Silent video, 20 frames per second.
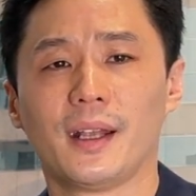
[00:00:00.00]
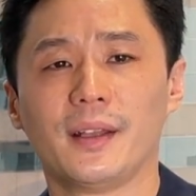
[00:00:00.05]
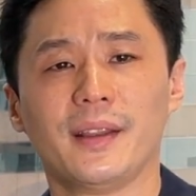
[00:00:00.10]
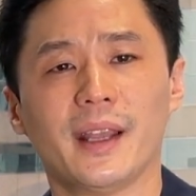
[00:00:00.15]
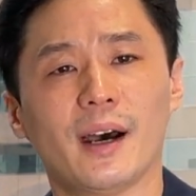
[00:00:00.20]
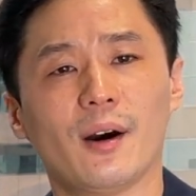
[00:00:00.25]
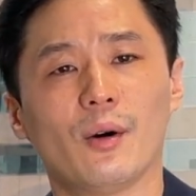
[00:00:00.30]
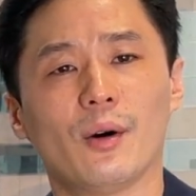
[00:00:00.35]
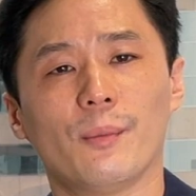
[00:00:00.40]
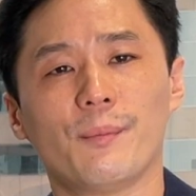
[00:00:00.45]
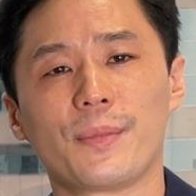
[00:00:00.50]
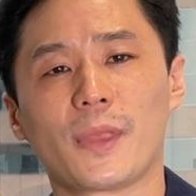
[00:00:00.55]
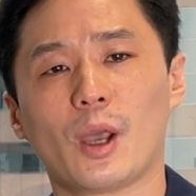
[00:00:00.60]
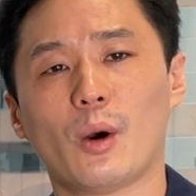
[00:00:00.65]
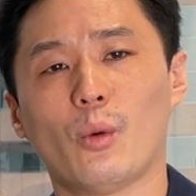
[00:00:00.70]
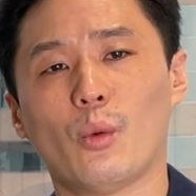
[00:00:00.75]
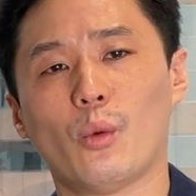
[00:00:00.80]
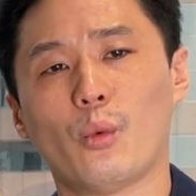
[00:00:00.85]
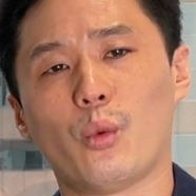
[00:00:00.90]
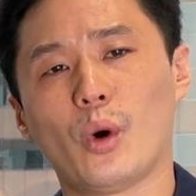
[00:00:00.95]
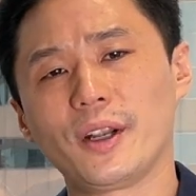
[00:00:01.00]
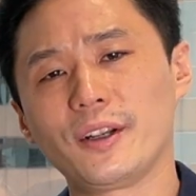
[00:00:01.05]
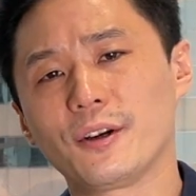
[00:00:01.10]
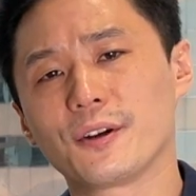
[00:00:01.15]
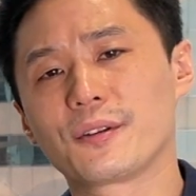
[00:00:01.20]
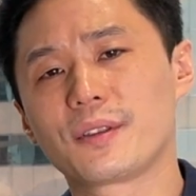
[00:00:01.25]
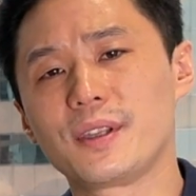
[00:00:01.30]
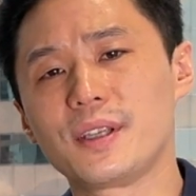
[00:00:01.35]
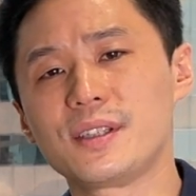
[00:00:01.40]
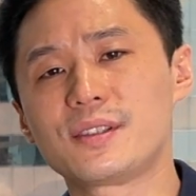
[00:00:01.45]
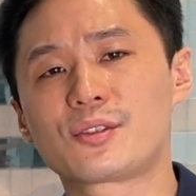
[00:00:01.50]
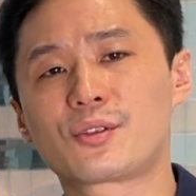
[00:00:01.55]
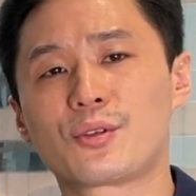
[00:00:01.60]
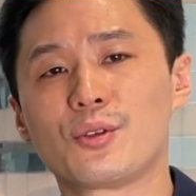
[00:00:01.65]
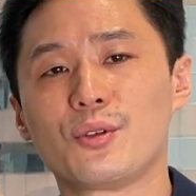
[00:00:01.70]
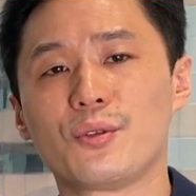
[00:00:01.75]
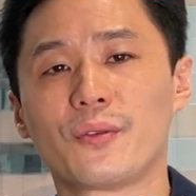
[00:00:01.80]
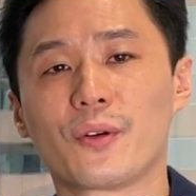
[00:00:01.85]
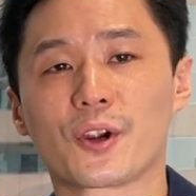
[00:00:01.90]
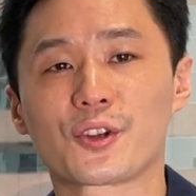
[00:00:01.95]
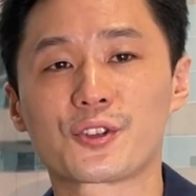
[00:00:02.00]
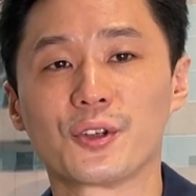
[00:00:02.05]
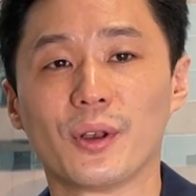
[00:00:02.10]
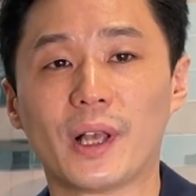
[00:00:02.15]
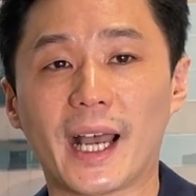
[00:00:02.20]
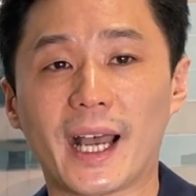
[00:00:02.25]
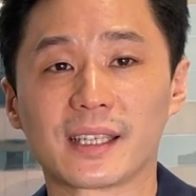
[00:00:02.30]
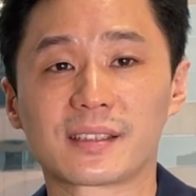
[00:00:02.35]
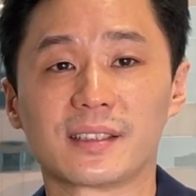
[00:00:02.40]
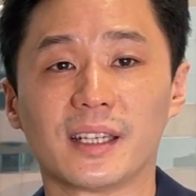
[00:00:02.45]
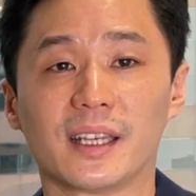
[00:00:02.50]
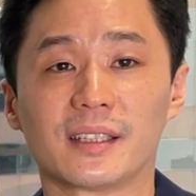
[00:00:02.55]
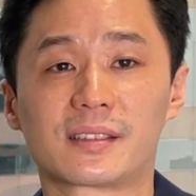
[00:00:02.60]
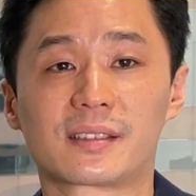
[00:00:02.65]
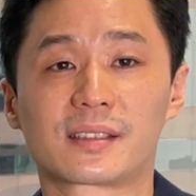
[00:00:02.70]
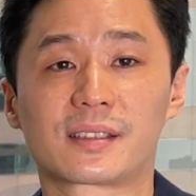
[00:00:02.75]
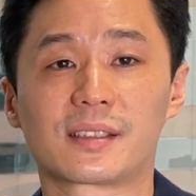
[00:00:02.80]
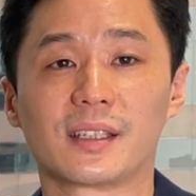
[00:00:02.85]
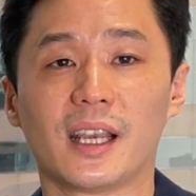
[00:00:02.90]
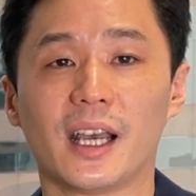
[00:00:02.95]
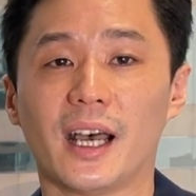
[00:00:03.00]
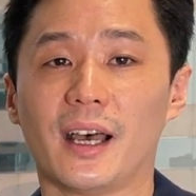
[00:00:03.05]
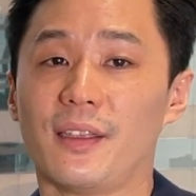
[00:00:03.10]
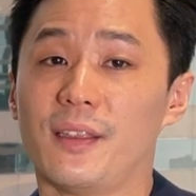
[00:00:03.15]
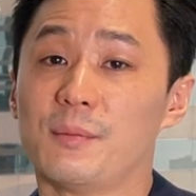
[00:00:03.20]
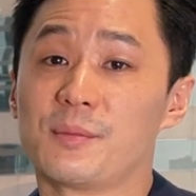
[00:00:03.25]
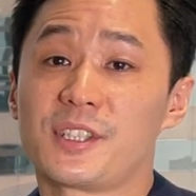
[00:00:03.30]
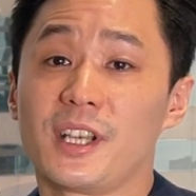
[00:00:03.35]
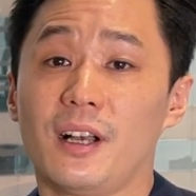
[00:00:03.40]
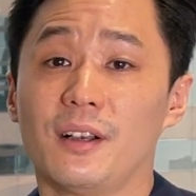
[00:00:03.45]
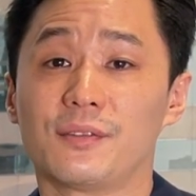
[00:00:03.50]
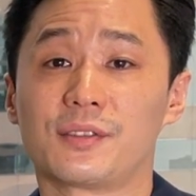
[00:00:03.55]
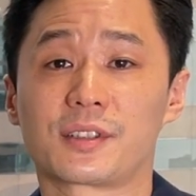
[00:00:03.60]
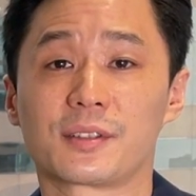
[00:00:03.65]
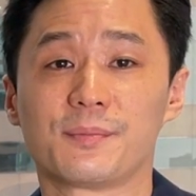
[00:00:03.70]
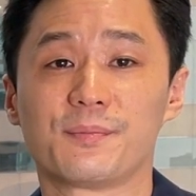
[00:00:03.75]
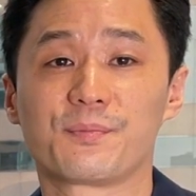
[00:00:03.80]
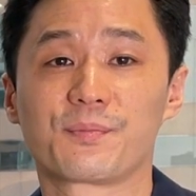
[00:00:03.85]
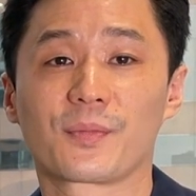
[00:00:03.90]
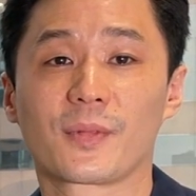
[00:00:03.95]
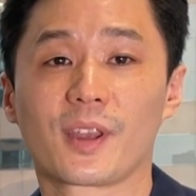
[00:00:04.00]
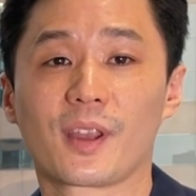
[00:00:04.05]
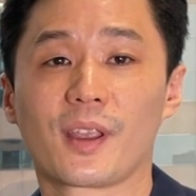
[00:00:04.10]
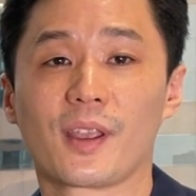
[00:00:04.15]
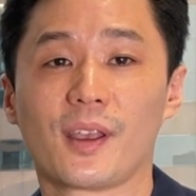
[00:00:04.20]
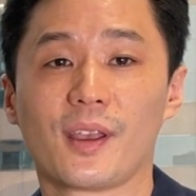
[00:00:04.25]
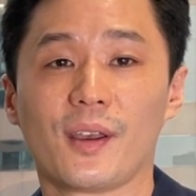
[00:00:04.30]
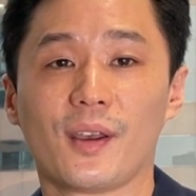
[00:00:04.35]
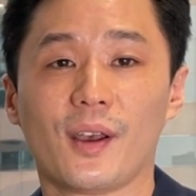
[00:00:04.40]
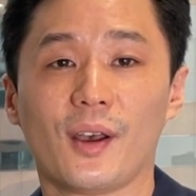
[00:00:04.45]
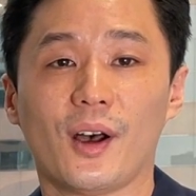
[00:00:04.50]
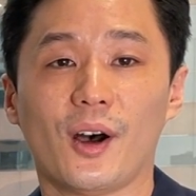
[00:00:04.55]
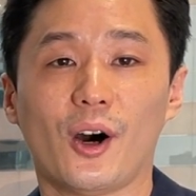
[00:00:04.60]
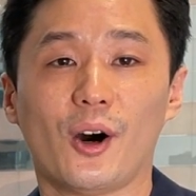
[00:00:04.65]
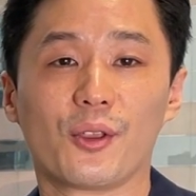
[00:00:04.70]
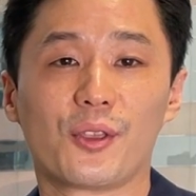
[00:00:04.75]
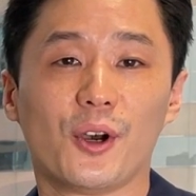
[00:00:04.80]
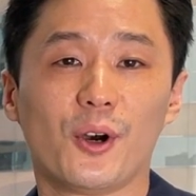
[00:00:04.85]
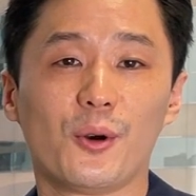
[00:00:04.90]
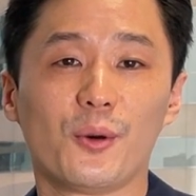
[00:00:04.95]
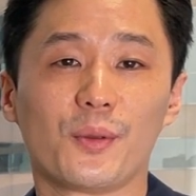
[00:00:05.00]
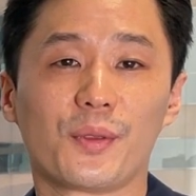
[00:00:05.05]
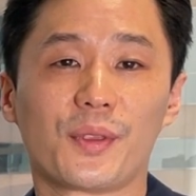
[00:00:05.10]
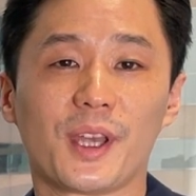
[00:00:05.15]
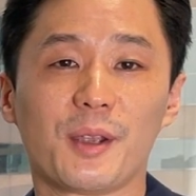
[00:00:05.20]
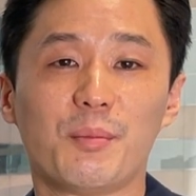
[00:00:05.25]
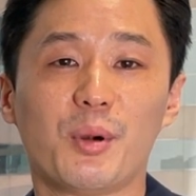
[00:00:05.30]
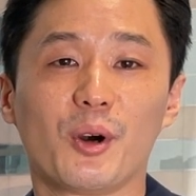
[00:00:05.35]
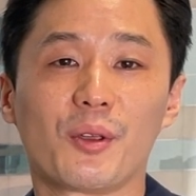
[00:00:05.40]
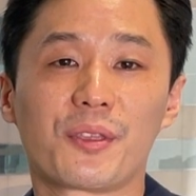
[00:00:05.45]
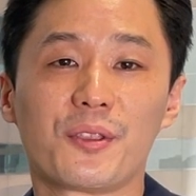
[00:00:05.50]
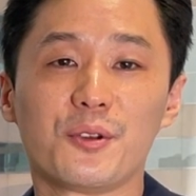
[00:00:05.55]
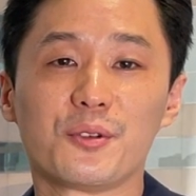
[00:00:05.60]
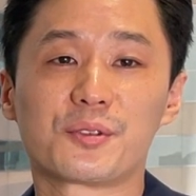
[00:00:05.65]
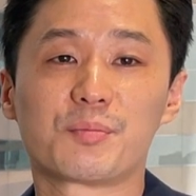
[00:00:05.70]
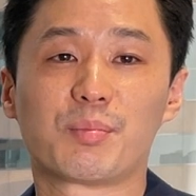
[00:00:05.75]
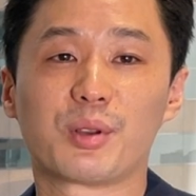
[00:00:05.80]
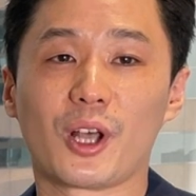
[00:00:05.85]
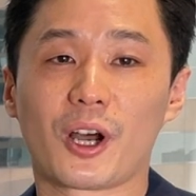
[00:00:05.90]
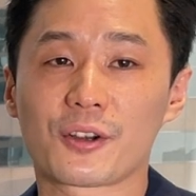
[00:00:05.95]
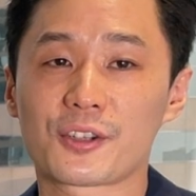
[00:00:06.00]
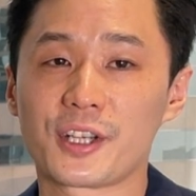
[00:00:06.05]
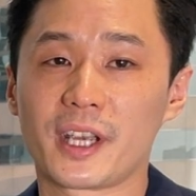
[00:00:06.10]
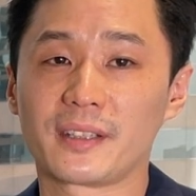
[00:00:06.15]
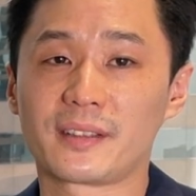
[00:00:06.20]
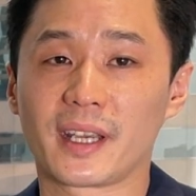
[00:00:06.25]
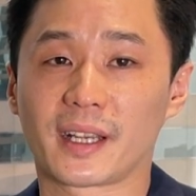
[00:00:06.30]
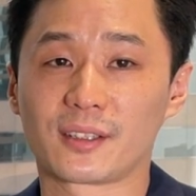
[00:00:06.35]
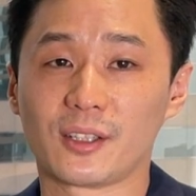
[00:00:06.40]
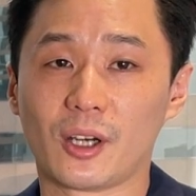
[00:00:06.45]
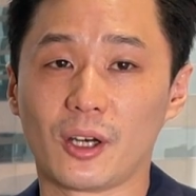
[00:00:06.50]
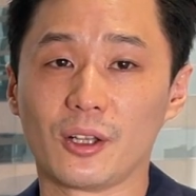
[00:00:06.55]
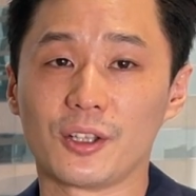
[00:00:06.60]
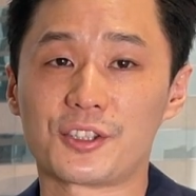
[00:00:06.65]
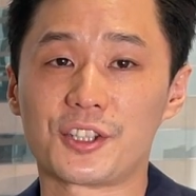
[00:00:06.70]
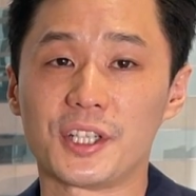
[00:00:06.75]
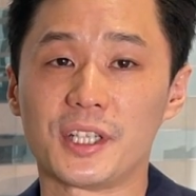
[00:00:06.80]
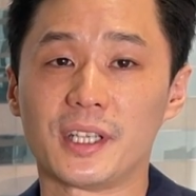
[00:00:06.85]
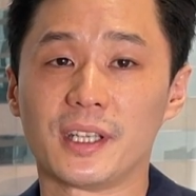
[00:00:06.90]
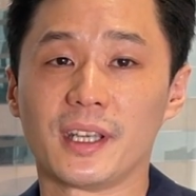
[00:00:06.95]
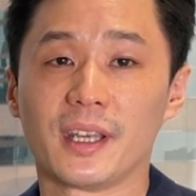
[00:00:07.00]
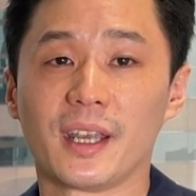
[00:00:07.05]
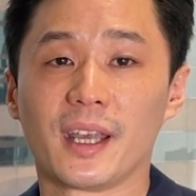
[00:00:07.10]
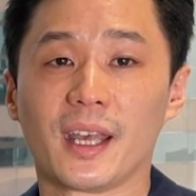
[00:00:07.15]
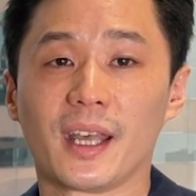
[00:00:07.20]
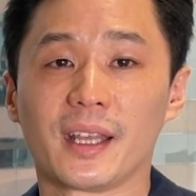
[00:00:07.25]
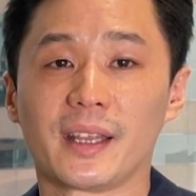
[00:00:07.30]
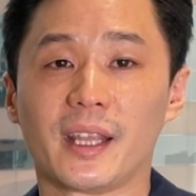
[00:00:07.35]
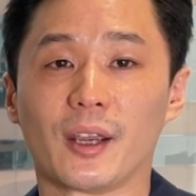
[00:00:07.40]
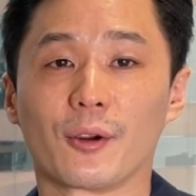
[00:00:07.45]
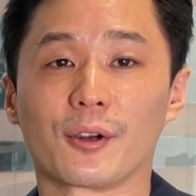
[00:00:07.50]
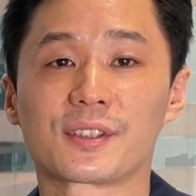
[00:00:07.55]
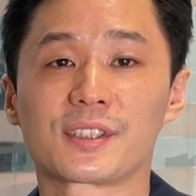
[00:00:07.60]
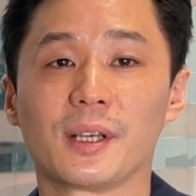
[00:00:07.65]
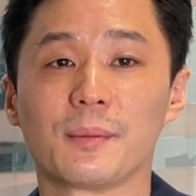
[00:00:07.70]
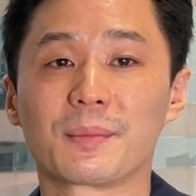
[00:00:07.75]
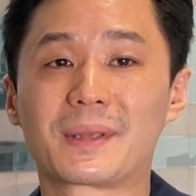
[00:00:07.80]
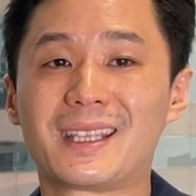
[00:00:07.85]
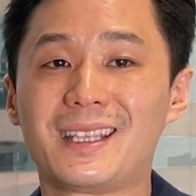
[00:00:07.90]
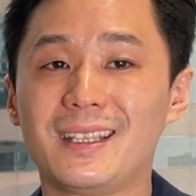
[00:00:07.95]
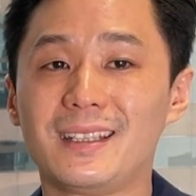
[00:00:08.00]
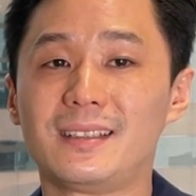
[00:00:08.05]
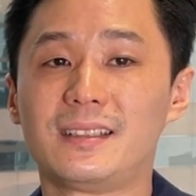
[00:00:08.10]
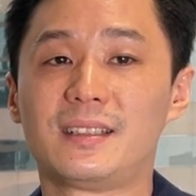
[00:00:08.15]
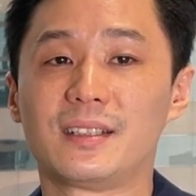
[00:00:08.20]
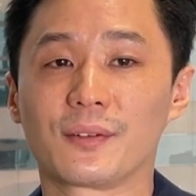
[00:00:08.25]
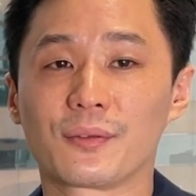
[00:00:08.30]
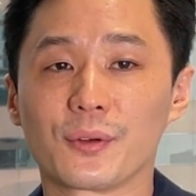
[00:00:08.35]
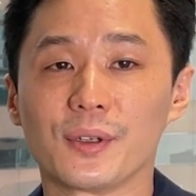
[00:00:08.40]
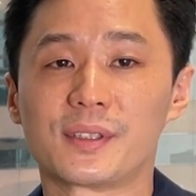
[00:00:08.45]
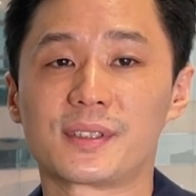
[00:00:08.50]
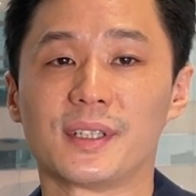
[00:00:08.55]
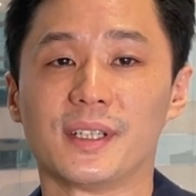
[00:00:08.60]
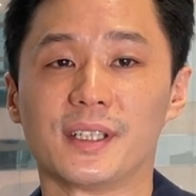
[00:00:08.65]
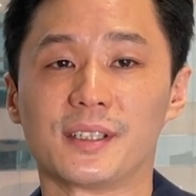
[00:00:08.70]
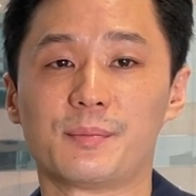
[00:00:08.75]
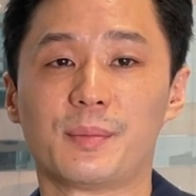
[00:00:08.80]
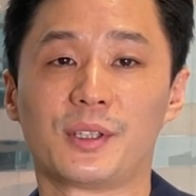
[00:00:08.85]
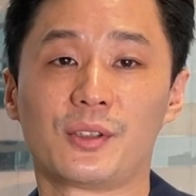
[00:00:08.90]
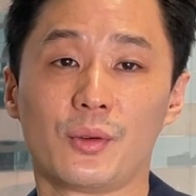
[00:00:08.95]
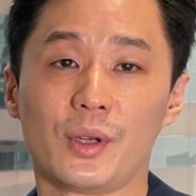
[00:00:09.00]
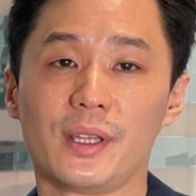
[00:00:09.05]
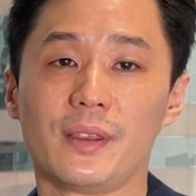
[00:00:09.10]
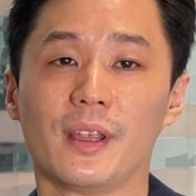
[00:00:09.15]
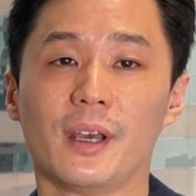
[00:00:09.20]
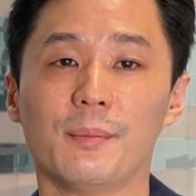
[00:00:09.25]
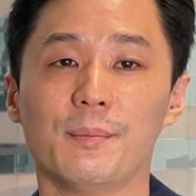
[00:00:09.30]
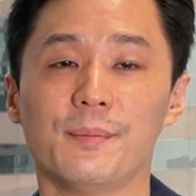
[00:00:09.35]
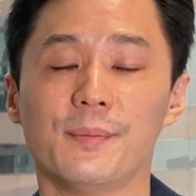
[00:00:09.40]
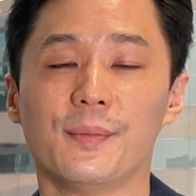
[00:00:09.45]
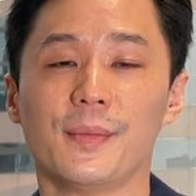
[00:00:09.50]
Now, what are these two virtual assets themselves? Although they both use blockchain technology, there are some key differences between them.